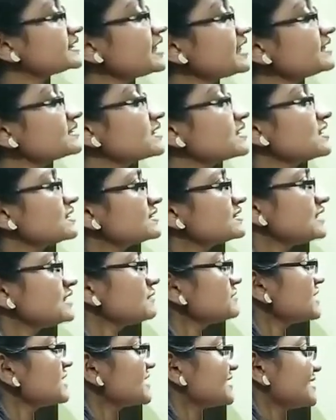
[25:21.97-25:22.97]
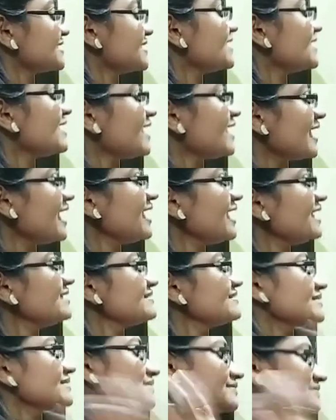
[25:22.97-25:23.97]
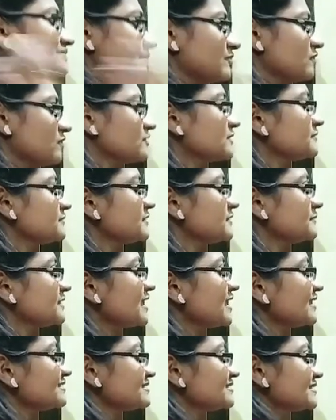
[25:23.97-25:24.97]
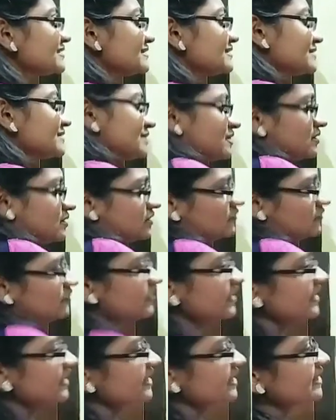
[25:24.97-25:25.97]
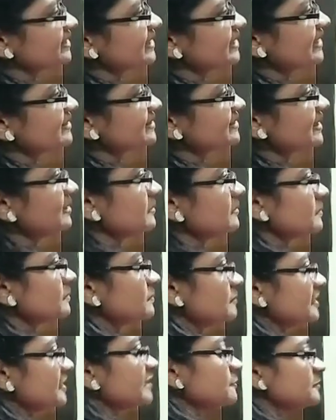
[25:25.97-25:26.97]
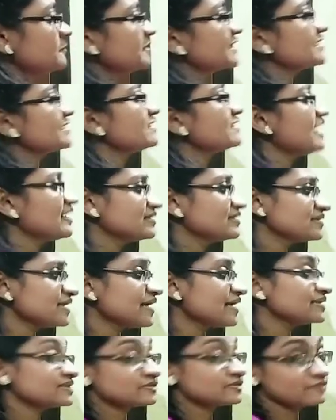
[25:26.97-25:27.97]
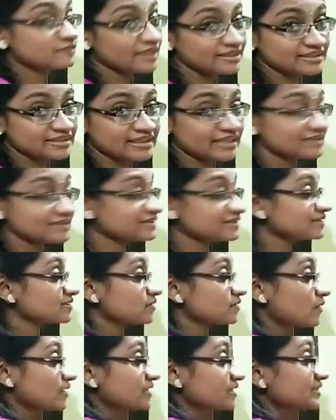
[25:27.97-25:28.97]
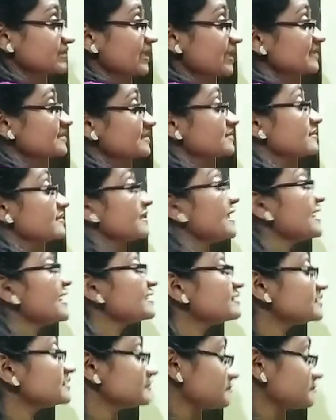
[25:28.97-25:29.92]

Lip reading: as Saptarishi. And some of the people are just feeling it as a big bear, and that's why they are just calling it as Great